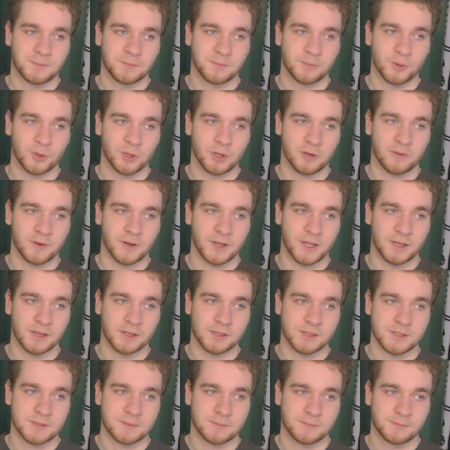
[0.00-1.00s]
Bruno
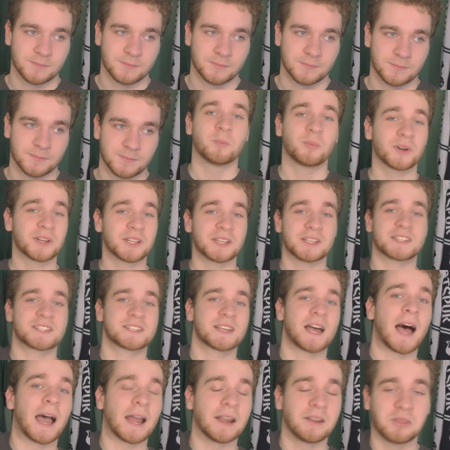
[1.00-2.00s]
Fernandes. Putting
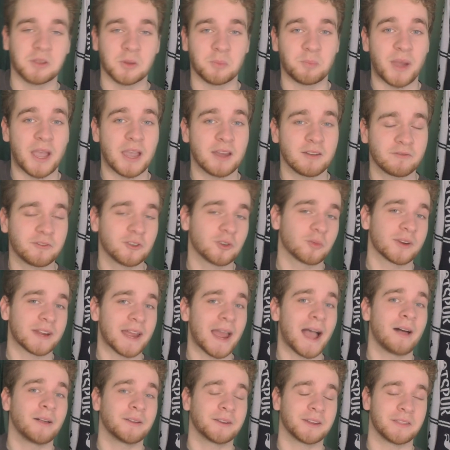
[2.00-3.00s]
aside the painful
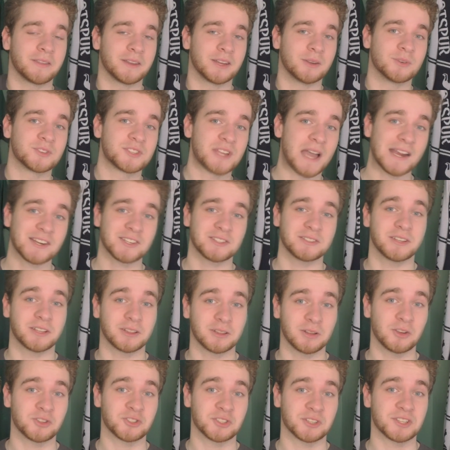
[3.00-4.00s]
reality that he was actually
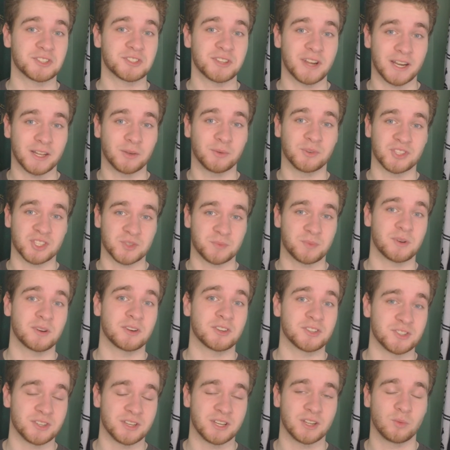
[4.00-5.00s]
closer to signing with
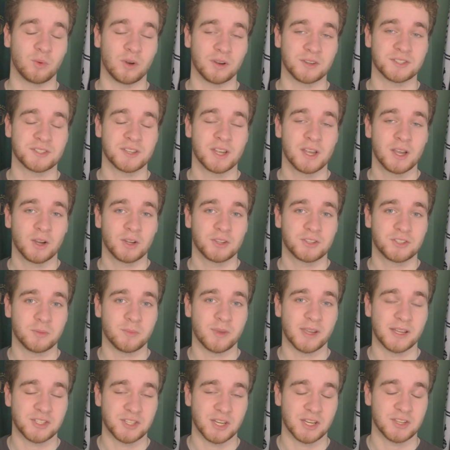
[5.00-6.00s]
Spurs than he was to
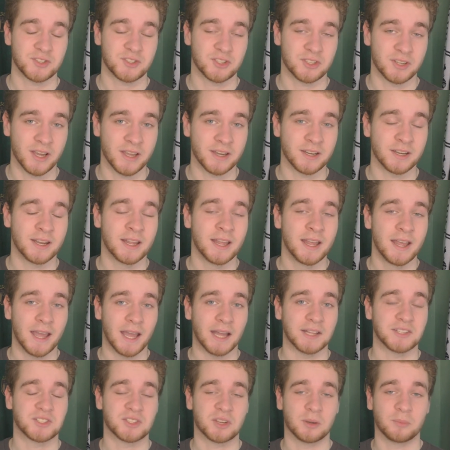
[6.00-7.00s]
Manchester United
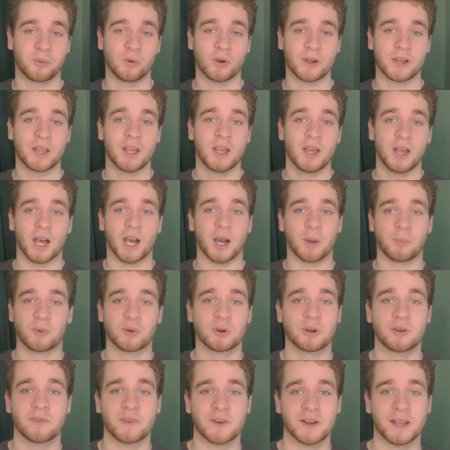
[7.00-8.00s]
at some point,
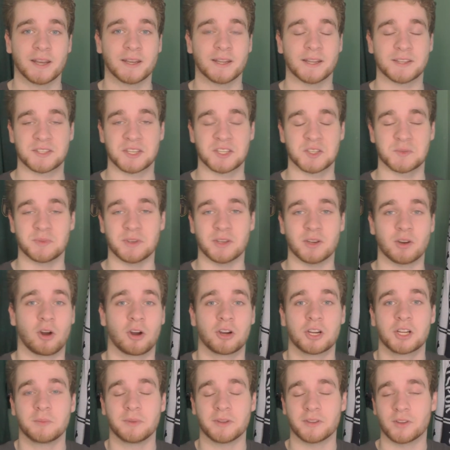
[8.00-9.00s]
Bruno Fernandes has been
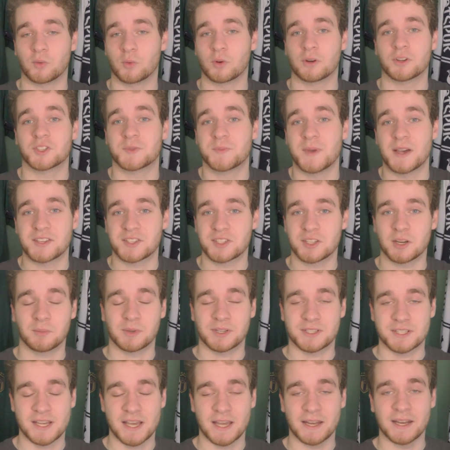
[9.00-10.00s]
arguably the world's best
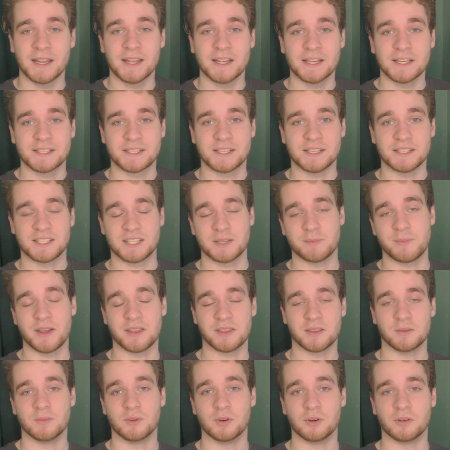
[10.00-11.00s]
number 10 since he
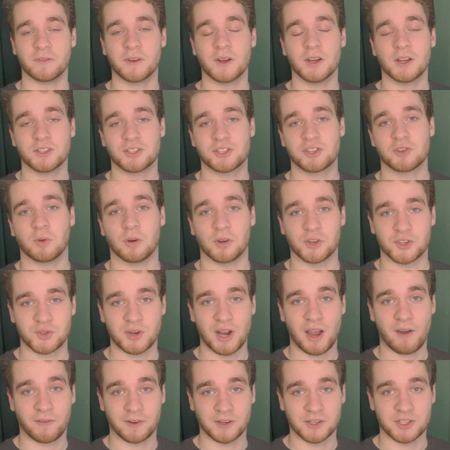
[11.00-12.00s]
made the move to Old
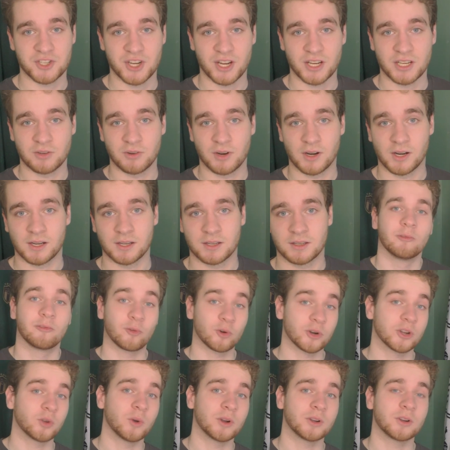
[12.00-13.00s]
Trafford in January.
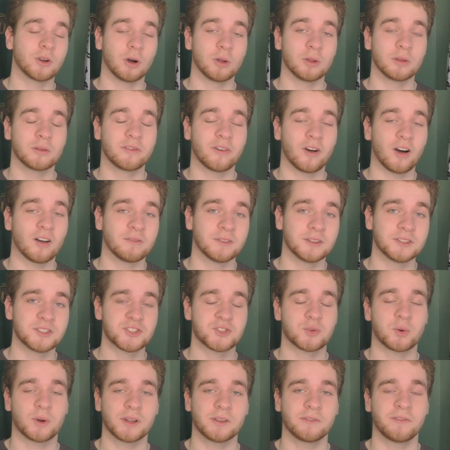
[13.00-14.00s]
41 goal involvements,
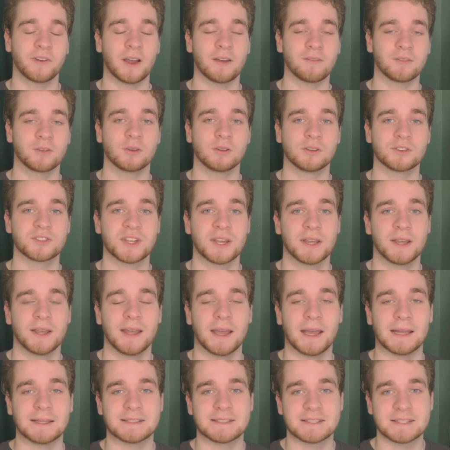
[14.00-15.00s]
25 goals,
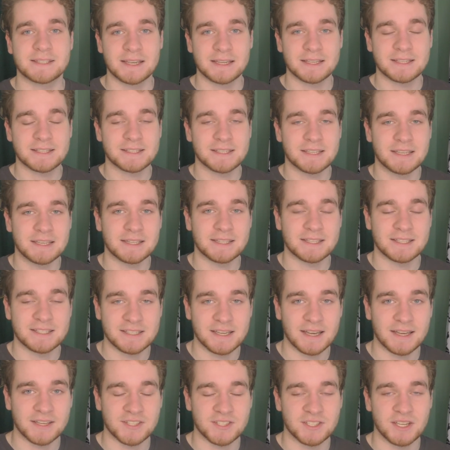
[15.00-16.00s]
and 16
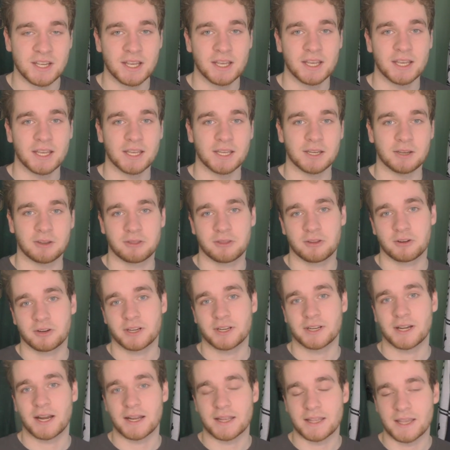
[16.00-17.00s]
assists in
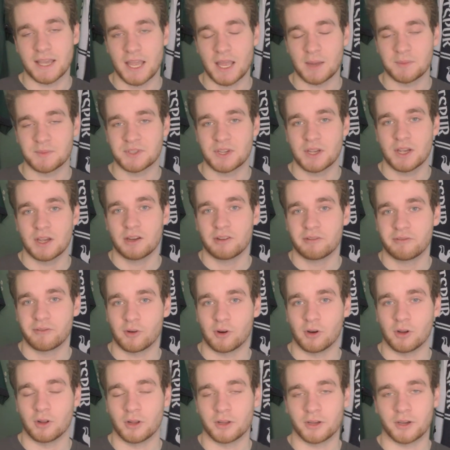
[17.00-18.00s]
39 games
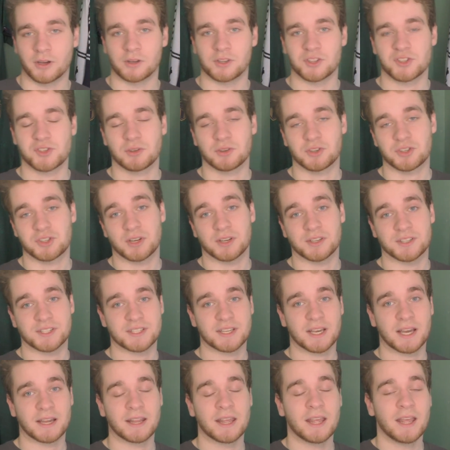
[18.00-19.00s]
for Ole Gunnar Solskjaer's
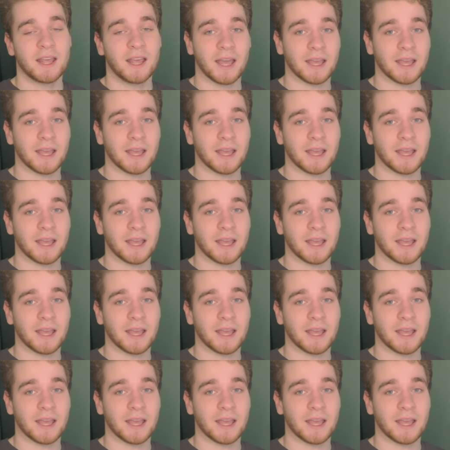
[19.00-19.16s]
side.